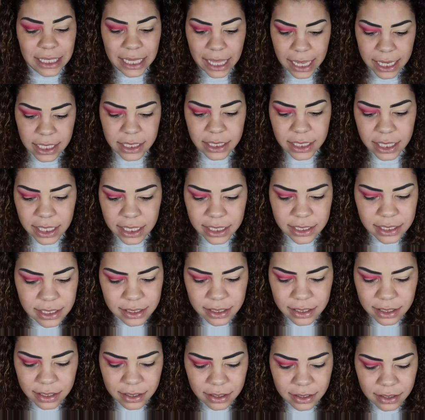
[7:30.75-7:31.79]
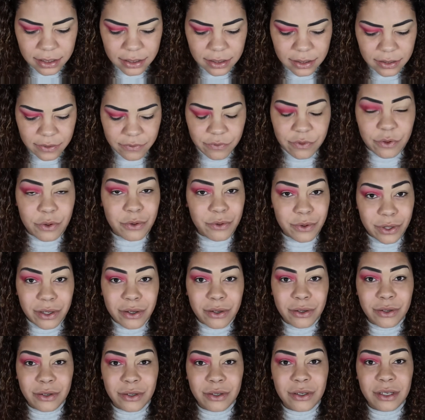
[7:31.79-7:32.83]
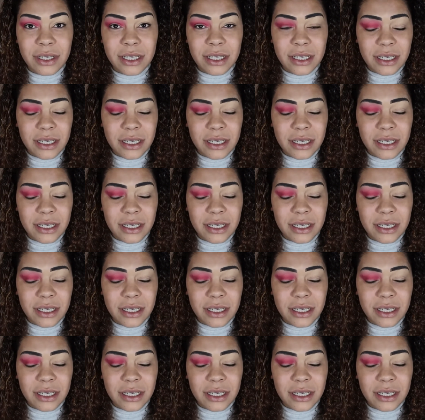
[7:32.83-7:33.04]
like this. For real.